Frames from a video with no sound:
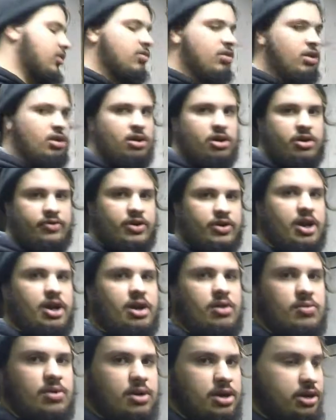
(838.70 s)
roll it over, I
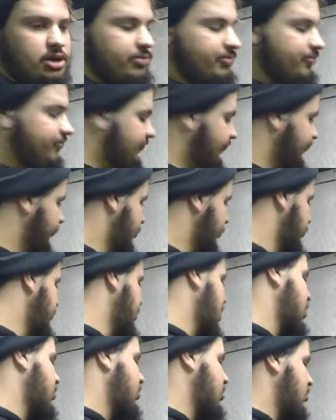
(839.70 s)
don't want to
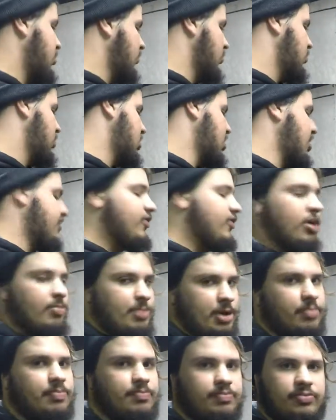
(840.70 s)
mess stuff up.
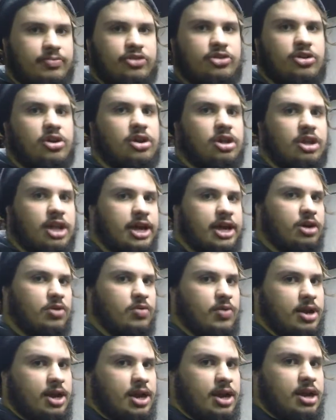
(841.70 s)
I'll show you later
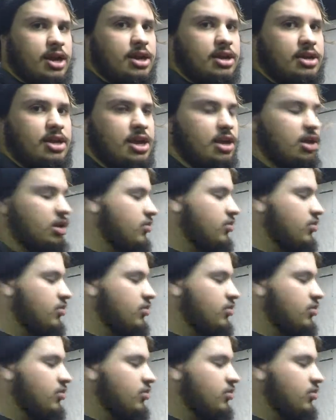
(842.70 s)
when I take it to a